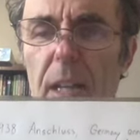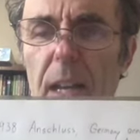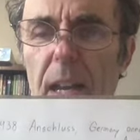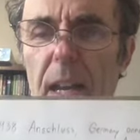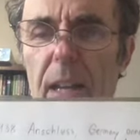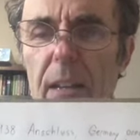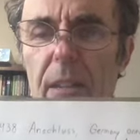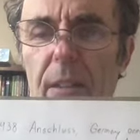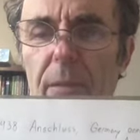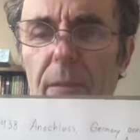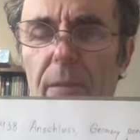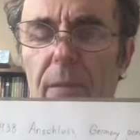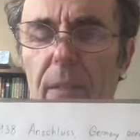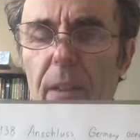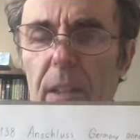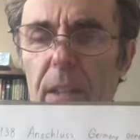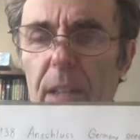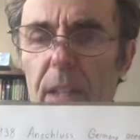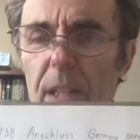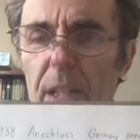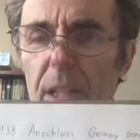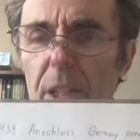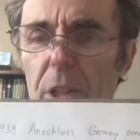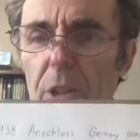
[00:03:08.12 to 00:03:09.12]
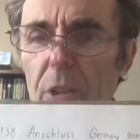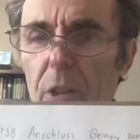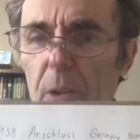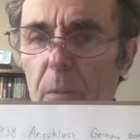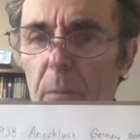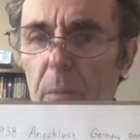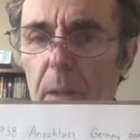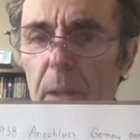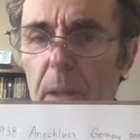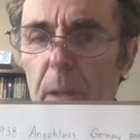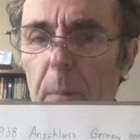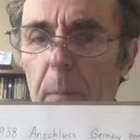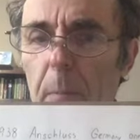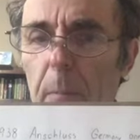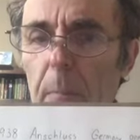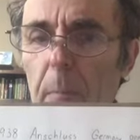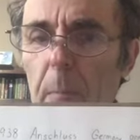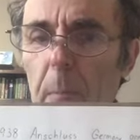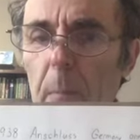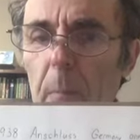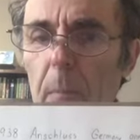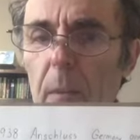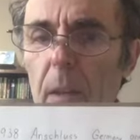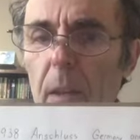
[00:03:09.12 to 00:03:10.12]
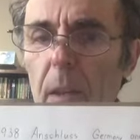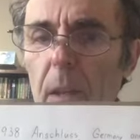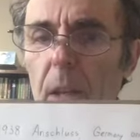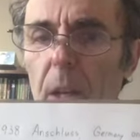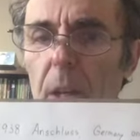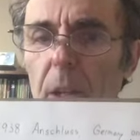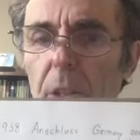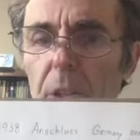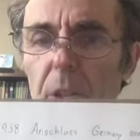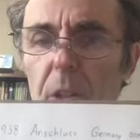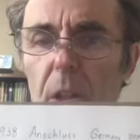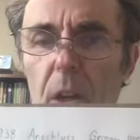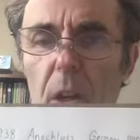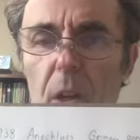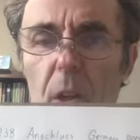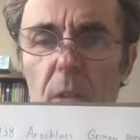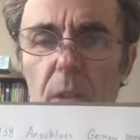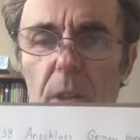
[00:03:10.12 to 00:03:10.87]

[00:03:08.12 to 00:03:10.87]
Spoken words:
had to flee Germany. So